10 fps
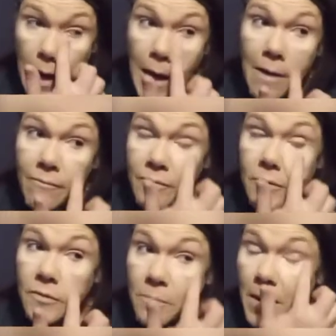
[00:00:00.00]
I've
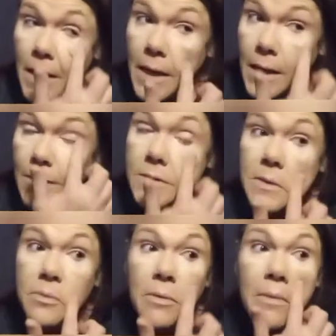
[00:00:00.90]
used my hands to
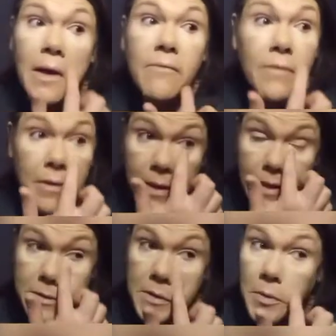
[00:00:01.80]
put my
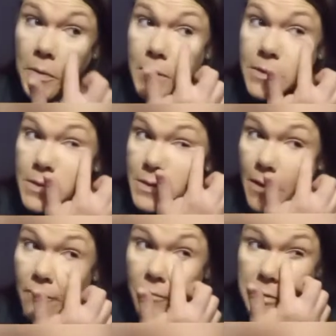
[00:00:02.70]
foundation on since
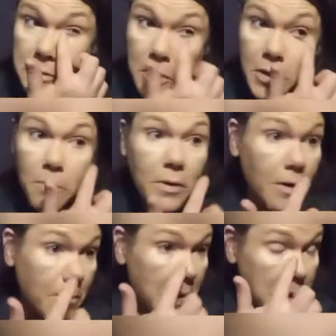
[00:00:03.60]
I first started
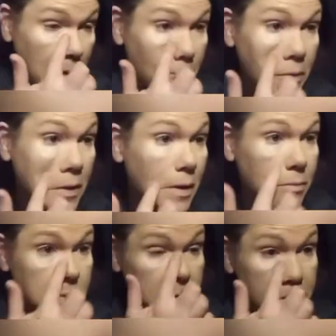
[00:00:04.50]
wearing makeup when I
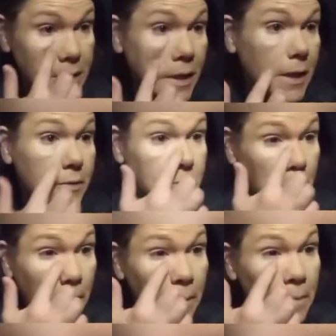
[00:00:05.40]
was a
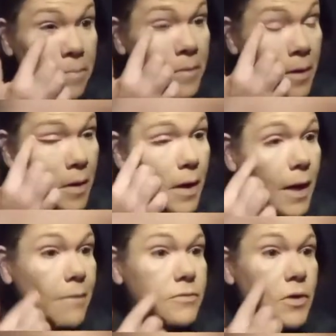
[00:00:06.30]
teenager.
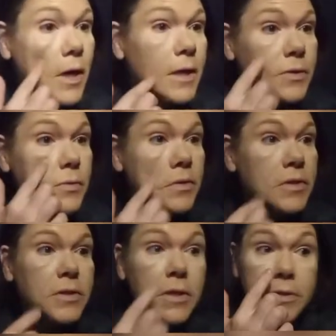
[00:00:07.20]
I've tried to
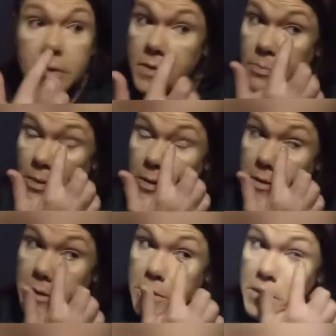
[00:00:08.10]
adjust to
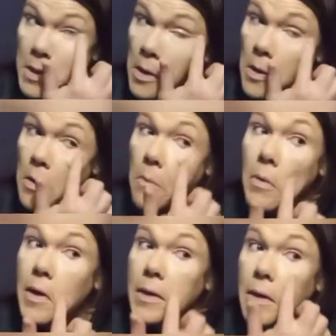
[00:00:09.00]
sponges
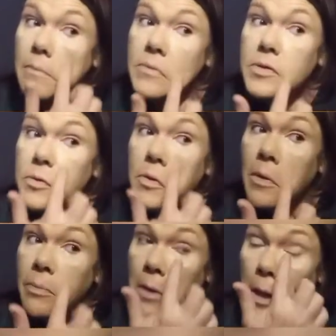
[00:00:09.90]
when it comes to
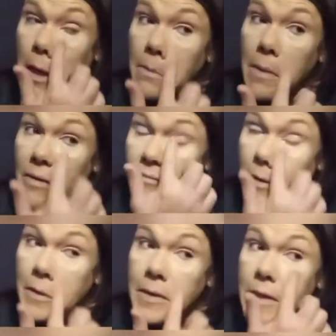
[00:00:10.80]
applying my
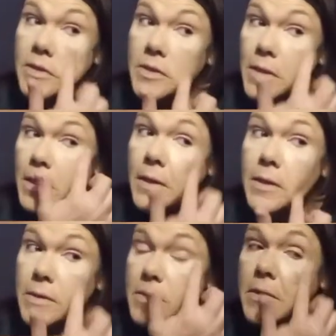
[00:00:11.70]
foundation and
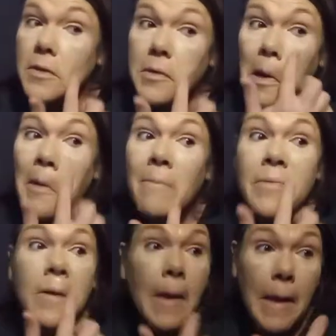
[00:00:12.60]
concealer,
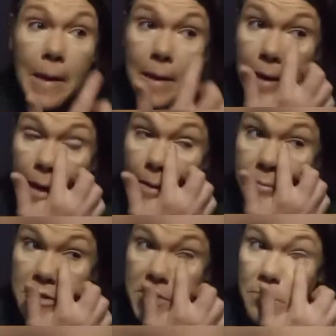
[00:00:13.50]
and I'm
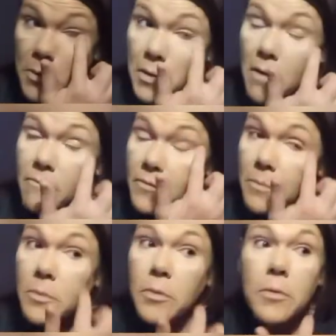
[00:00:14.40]
just more
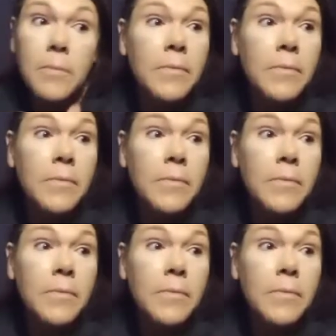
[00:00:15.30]
comfortable